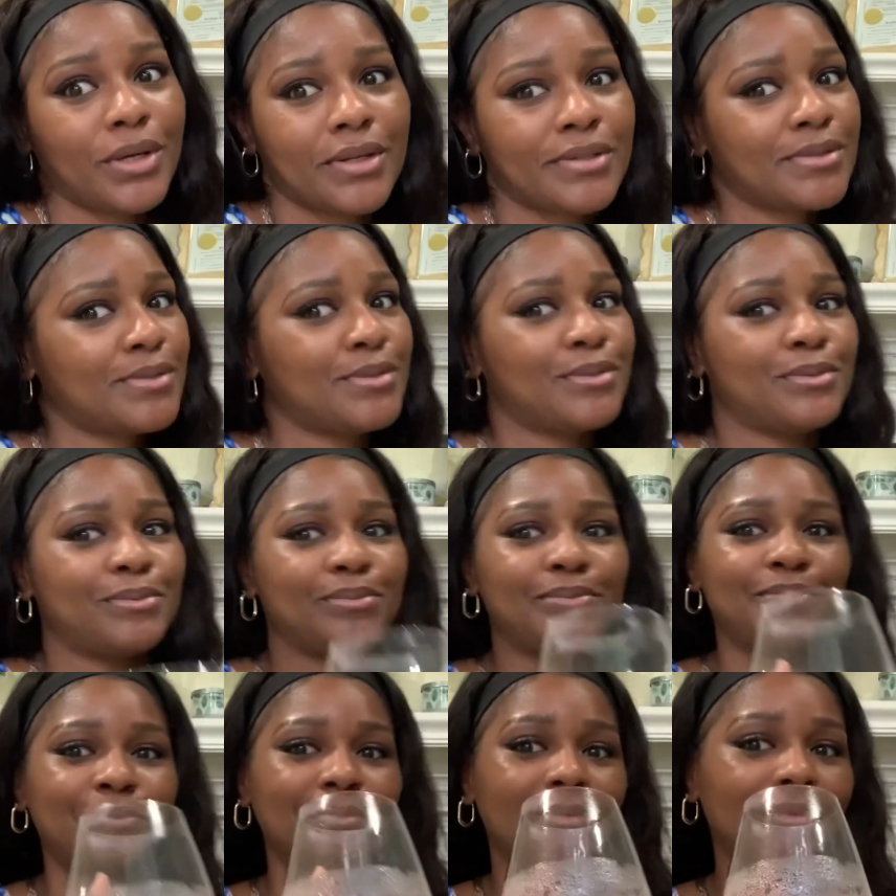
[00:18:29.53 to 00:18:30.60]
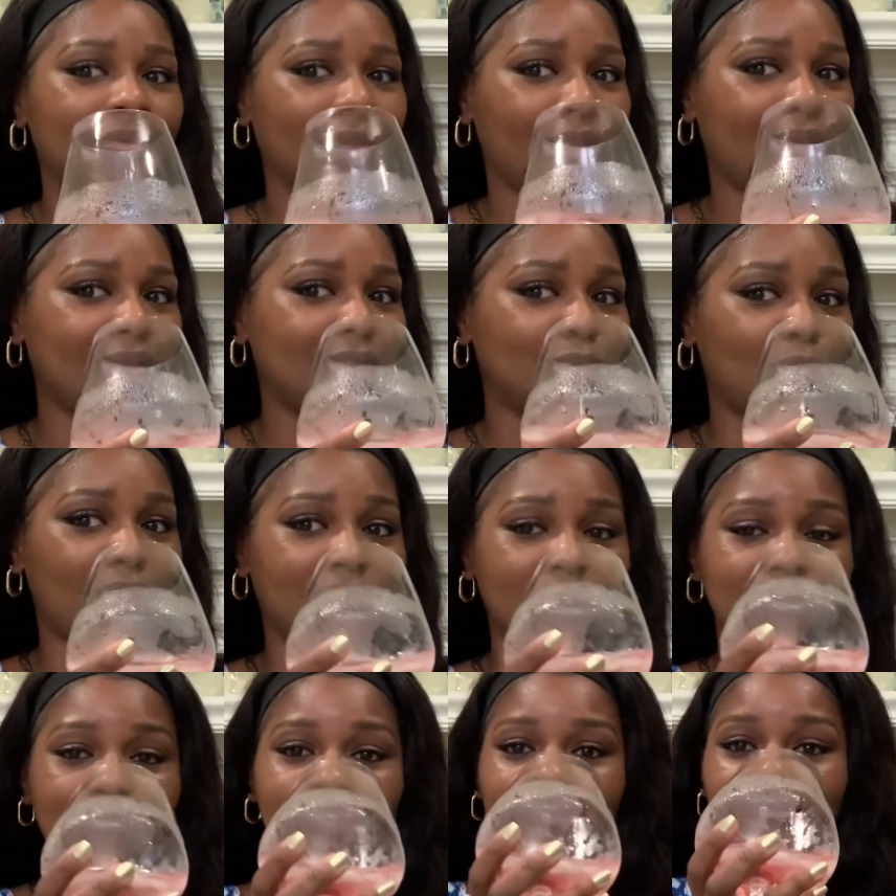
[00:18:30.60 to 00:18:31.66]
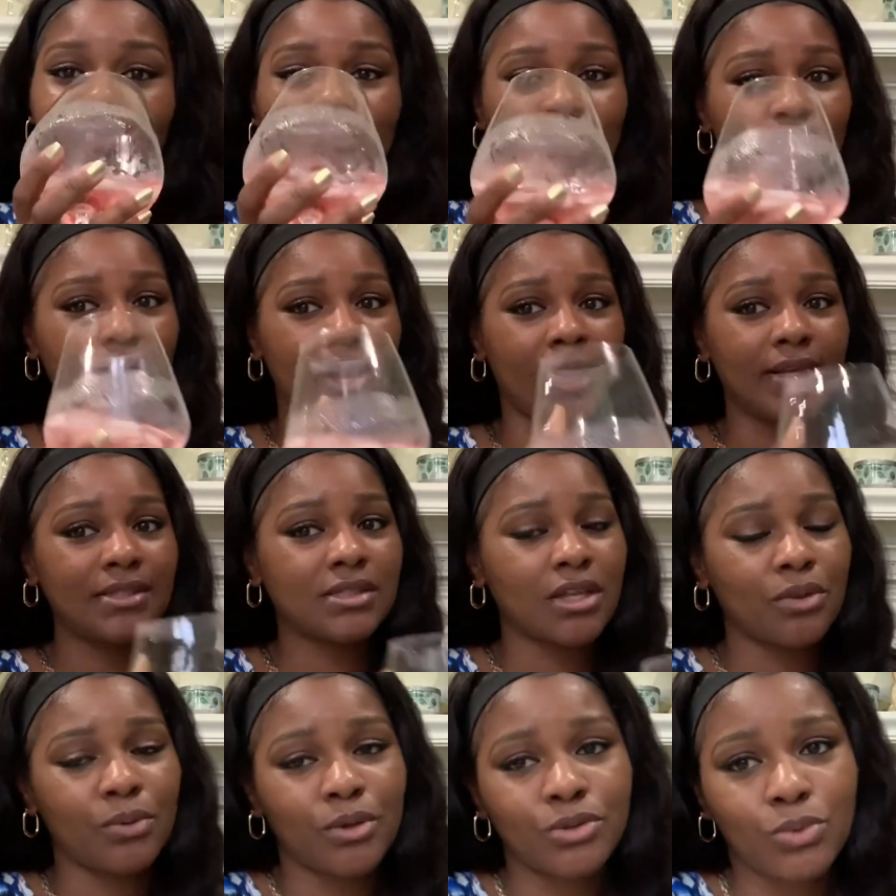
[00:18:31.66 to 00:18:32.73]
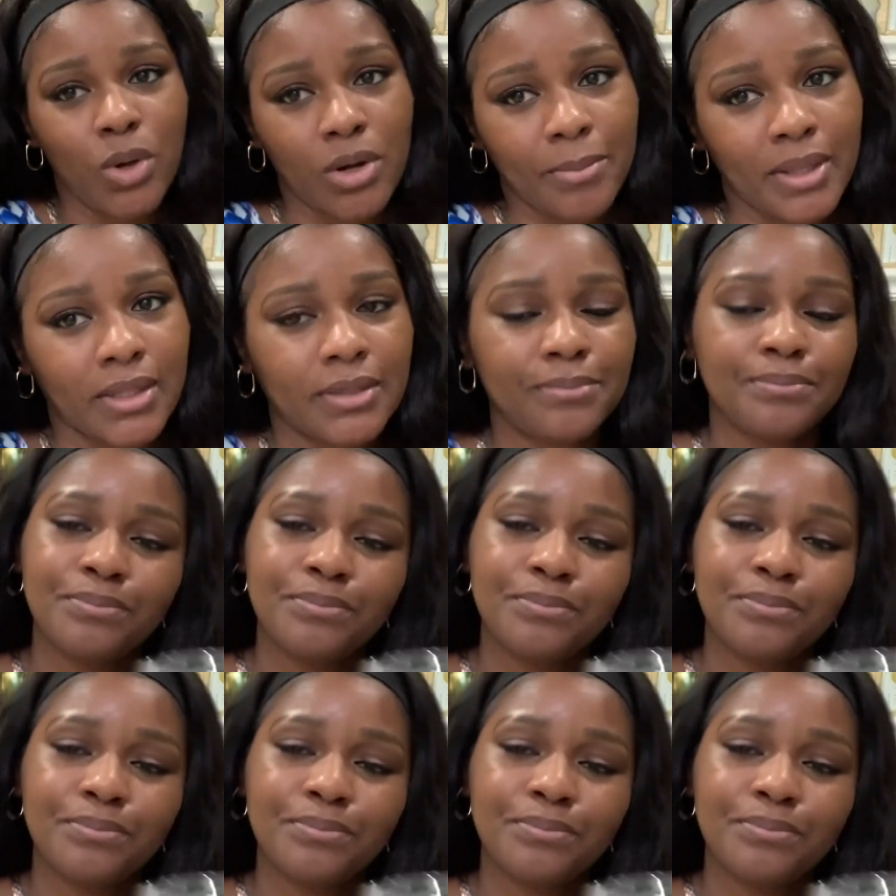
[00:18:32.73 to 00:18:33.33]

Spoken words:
So it's morning good. Y'all should try it. Stella Rose watermelon.